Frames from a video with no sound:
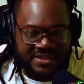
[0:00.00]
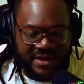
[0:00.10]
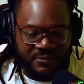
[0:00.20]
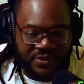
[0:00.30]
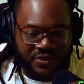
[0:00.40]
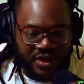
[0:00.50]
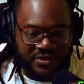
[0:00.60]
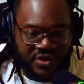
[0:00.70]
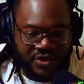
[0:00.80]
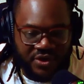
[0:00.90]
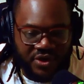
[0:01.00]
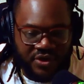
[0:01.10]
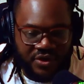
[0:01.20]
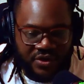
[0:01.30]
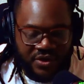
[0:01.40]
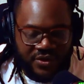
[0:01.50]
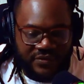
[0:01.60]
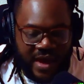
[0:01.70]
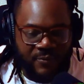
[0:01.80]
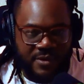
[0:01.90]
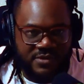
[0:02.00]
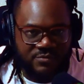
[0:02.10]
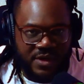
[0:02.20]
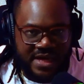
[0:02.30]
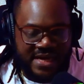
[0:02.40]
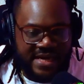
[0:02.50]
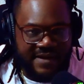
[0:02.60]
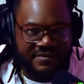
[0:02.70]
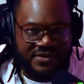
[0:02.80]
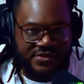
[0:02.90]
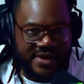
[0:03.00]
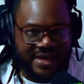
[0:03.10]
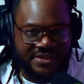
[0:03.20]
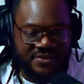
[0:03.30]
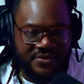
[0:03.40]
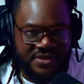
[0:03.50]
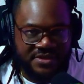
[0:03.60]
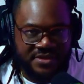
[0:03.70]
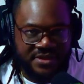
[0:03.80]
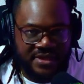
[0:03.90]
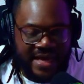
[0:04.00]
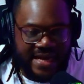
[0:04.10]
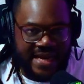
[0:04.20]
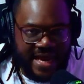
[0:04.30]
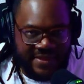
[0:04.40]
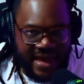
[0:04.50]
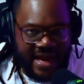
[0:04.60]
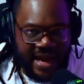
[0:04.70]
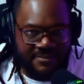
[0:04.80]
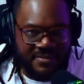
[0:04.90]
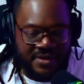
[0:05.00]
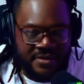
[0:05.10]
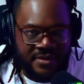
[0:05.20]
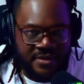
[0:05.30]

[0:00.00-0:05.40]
and we thought the girl that we was with could never do that to us, and that happened,